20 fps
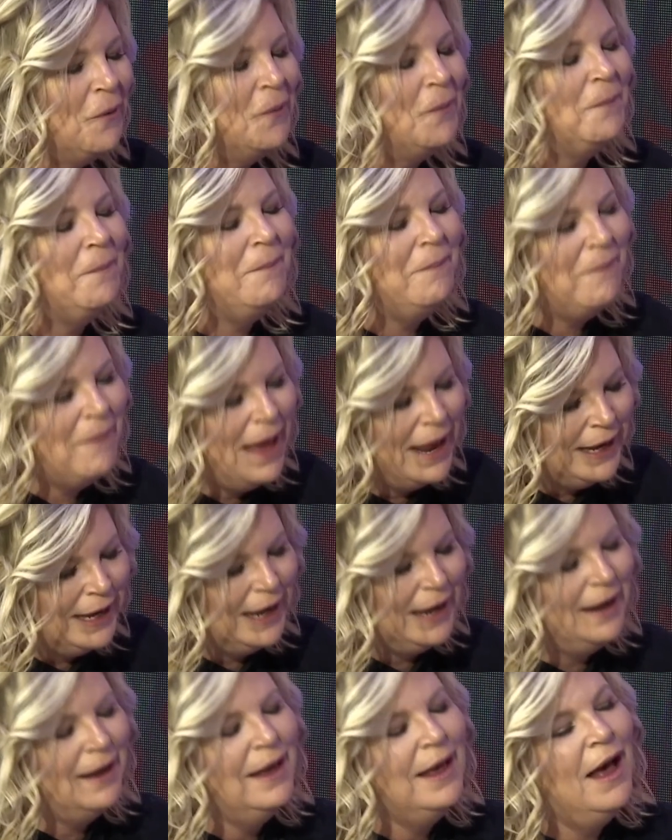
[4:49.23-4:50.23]

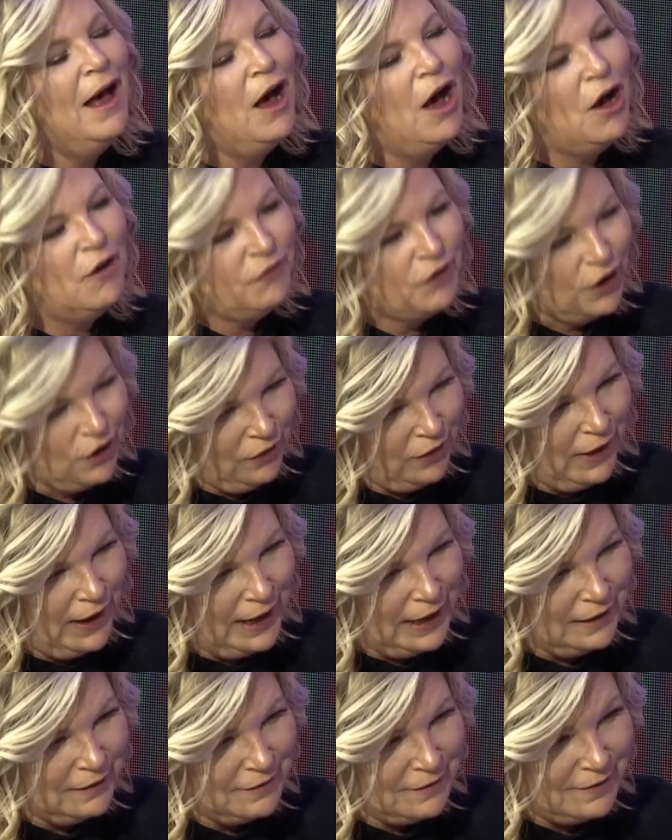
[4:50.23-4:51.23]
many of our
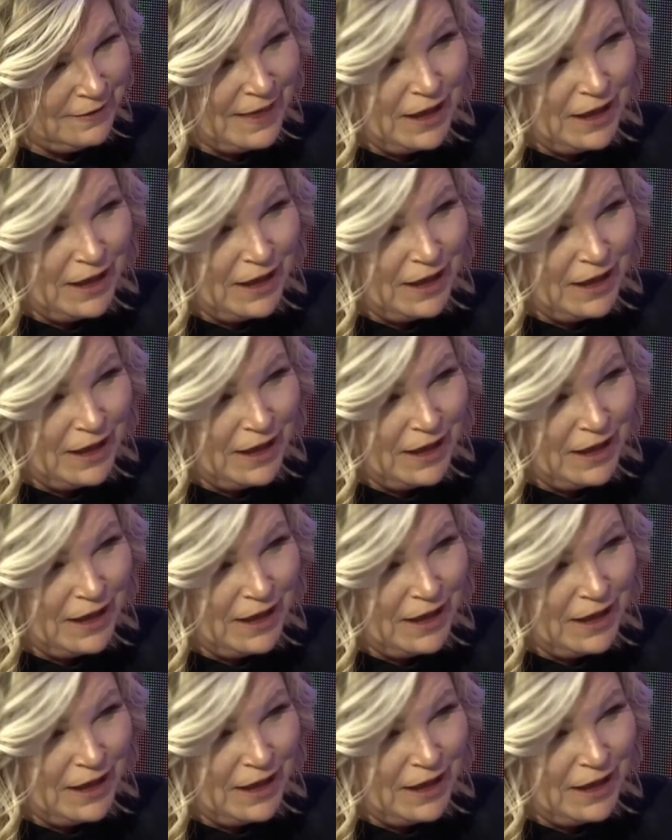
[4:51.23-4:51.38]
clients